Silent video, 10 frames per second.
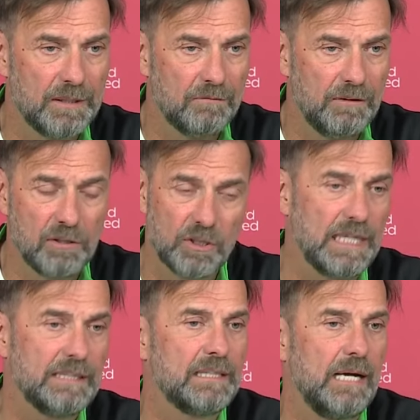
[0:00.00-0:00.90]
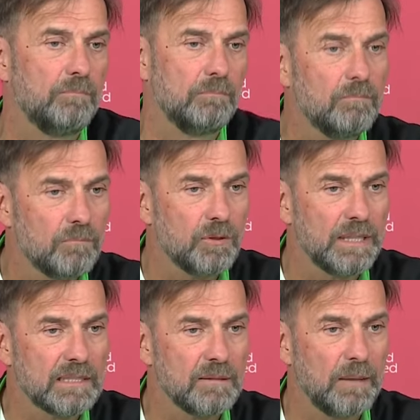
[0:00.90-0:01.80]
And we will not let it happen. So
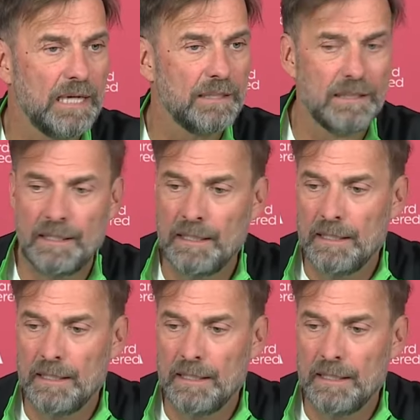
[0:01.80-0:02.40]
that's the plan.